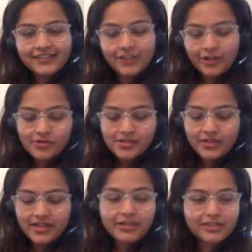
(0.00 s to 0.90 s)
So I was
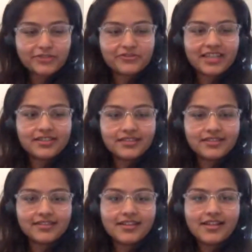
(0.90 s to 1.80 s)
doing a bunch of
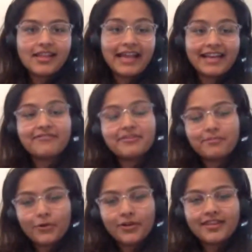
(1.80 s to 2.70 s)
changes and I've
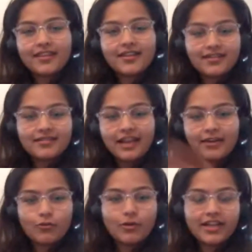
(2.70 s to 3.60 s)
deployed that
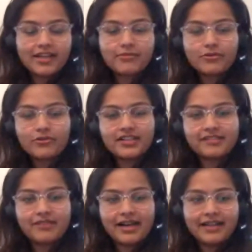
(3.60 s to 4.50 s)
work in
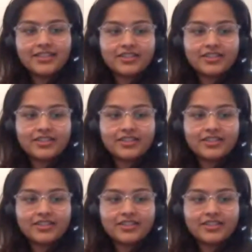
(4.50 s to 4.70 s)
progress branch.